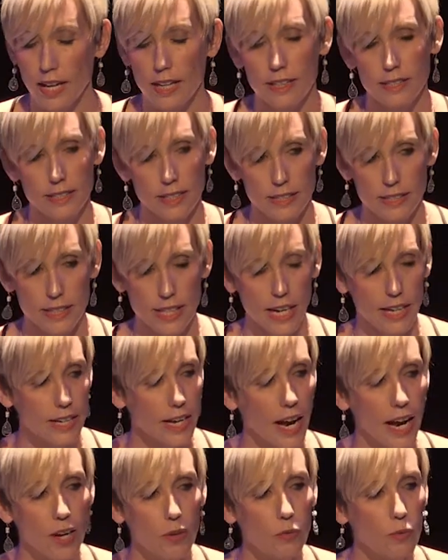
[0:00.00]
Since that
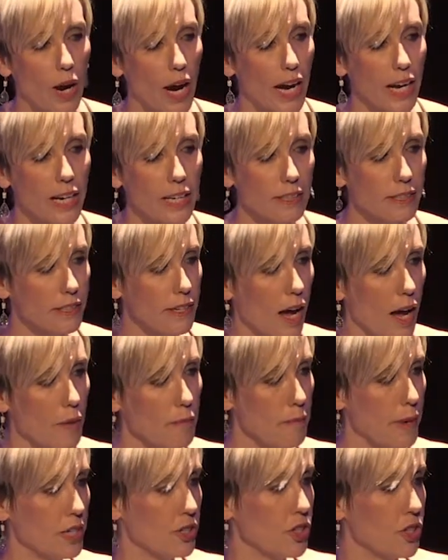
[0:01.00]
night, Ryan has
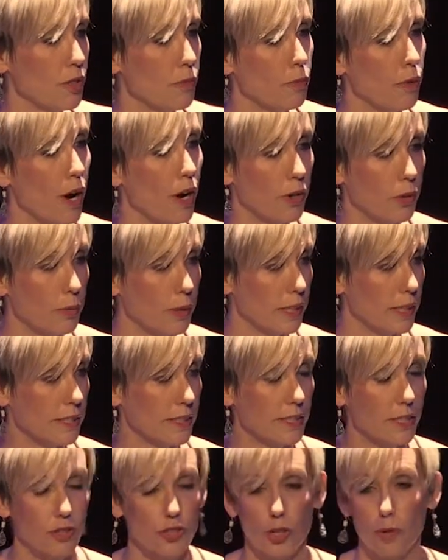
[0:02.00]
not mentioned Prader-Willi
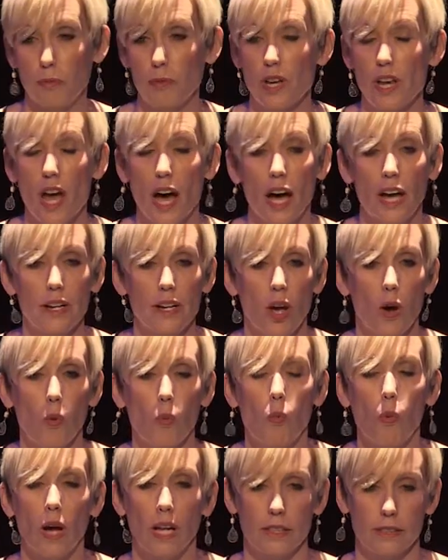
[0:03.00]
syndrome, not
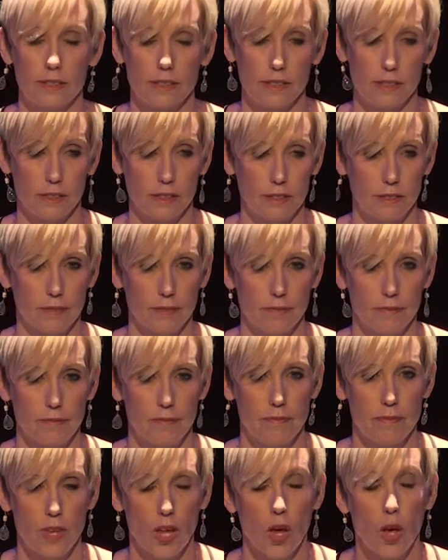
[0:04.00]
once.
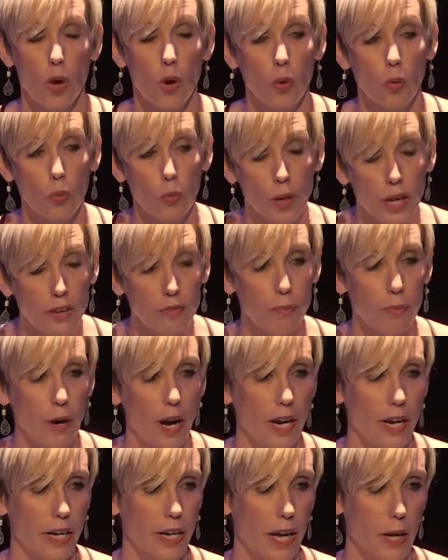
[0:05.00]
We've
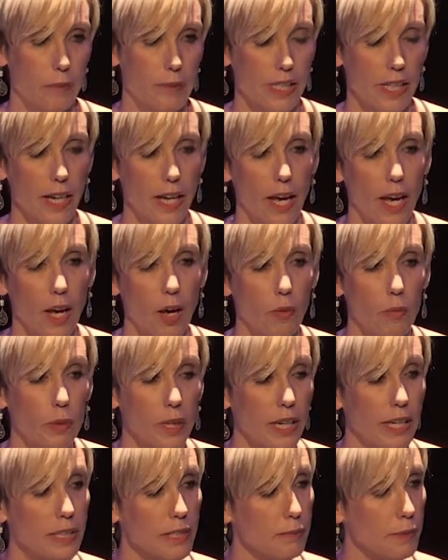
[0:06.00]
brought it up to him
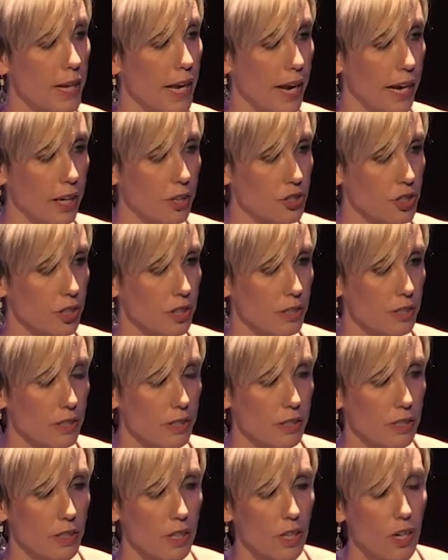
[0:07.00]
when he's been
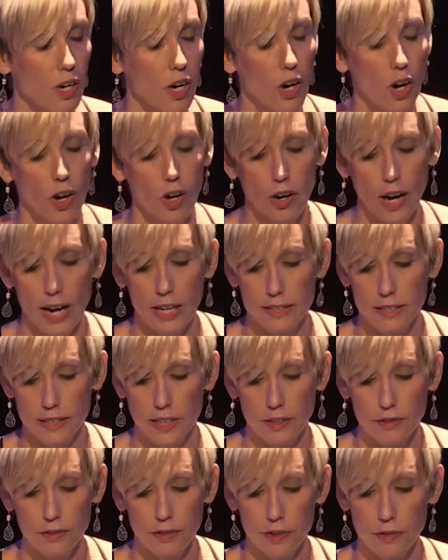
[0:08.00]
anxious or
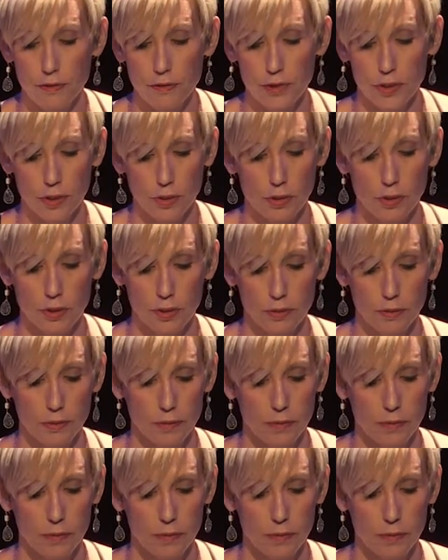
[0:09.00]
asking for food.